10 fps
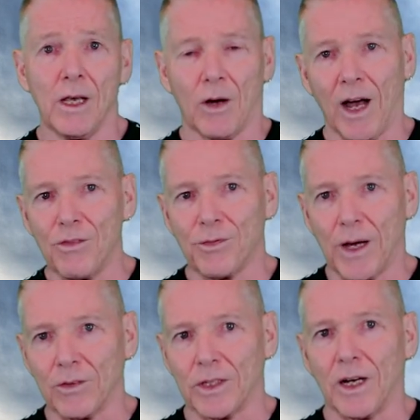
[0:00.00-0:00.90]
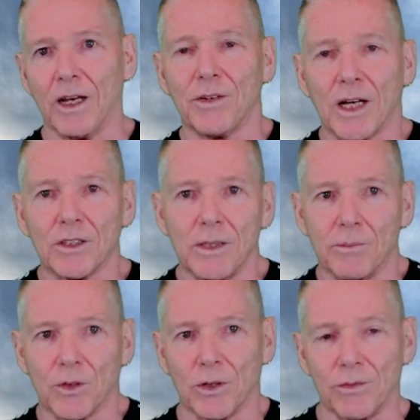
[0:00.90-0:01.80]
I've found that I have
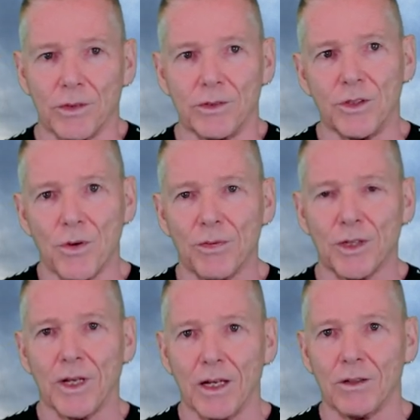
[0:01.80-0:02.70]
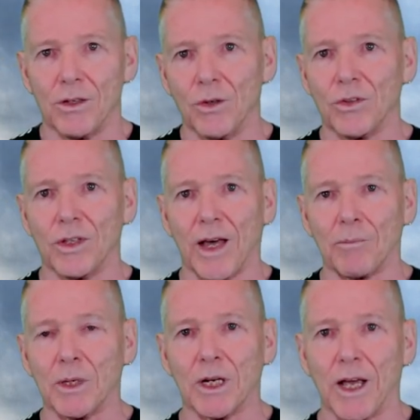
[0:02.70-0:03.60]
actually sort of drifted into using that
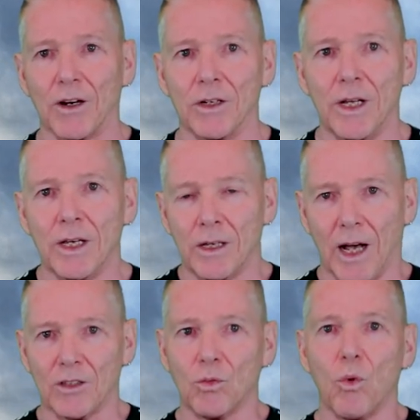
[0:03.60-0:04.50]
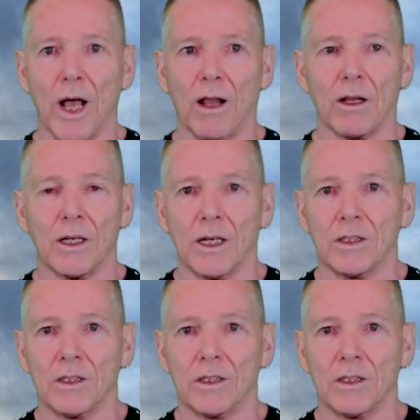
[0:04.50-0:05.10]
mid layer as well.